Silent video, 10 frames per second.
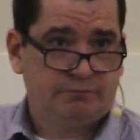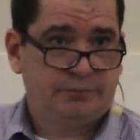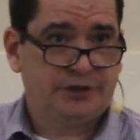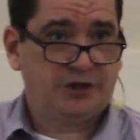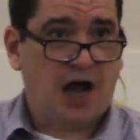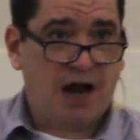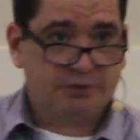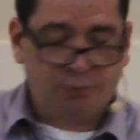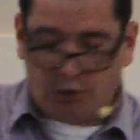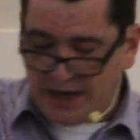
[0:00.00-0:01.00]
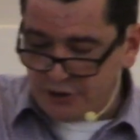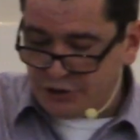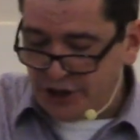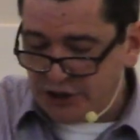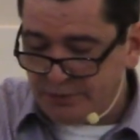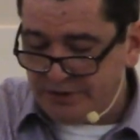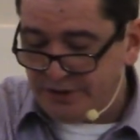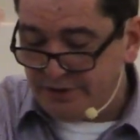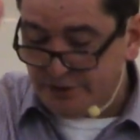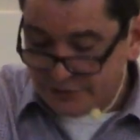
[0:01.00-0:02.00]
As God was pouring out judgment,
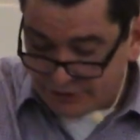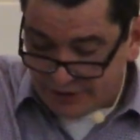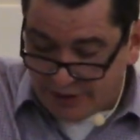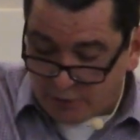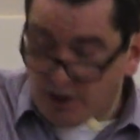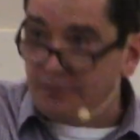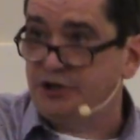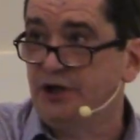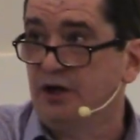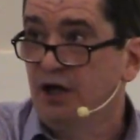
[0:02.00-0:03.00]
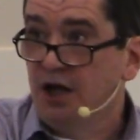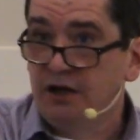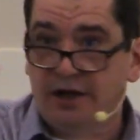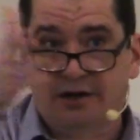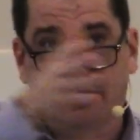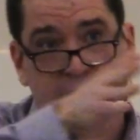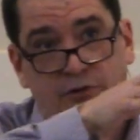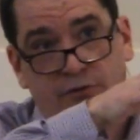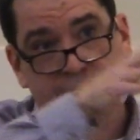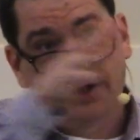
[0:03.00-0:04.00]
then there's an interruption, a, like a
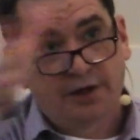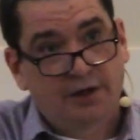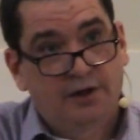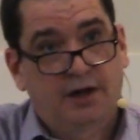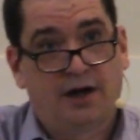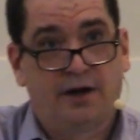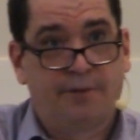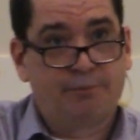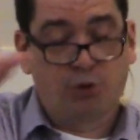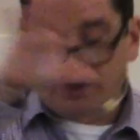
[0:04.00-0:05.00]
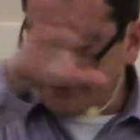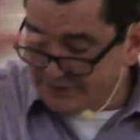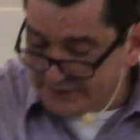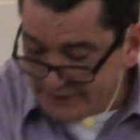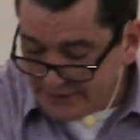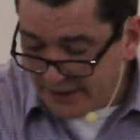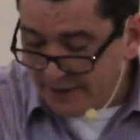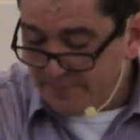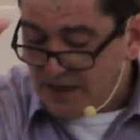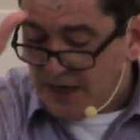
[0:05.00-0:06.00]
little uh, parentheses
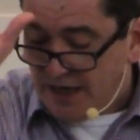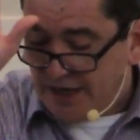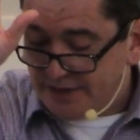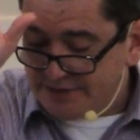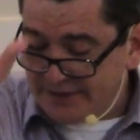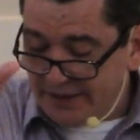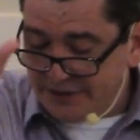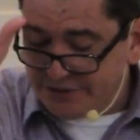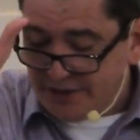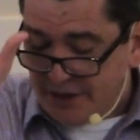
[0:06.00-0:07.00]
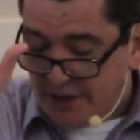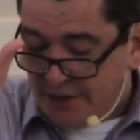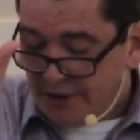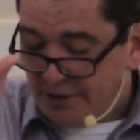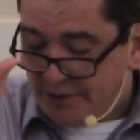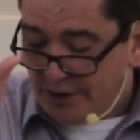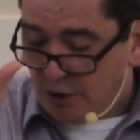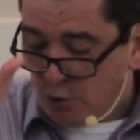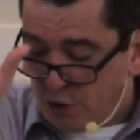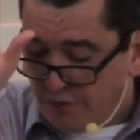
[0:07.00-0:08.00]
there, and it says that
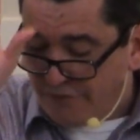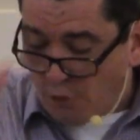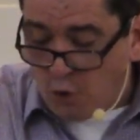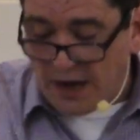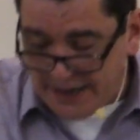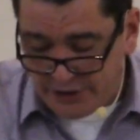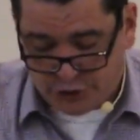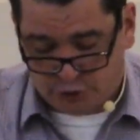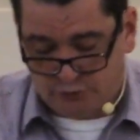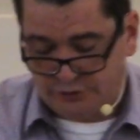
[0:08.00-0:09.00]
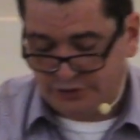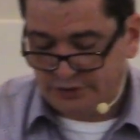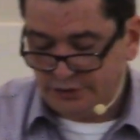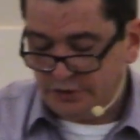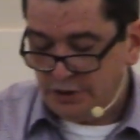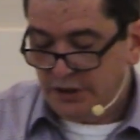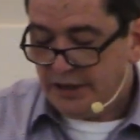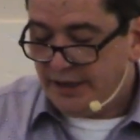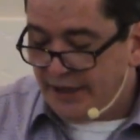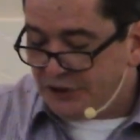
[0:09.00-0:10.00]
there were four angels,
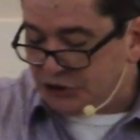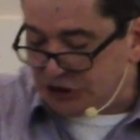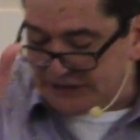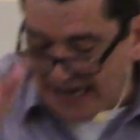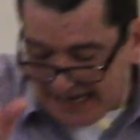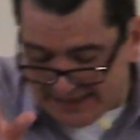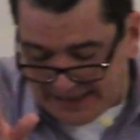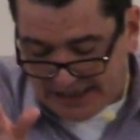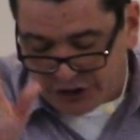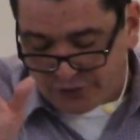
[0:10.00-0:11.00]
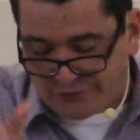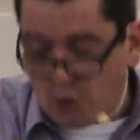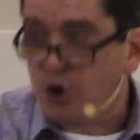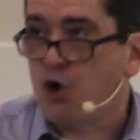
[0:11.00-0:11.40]
each standing at the four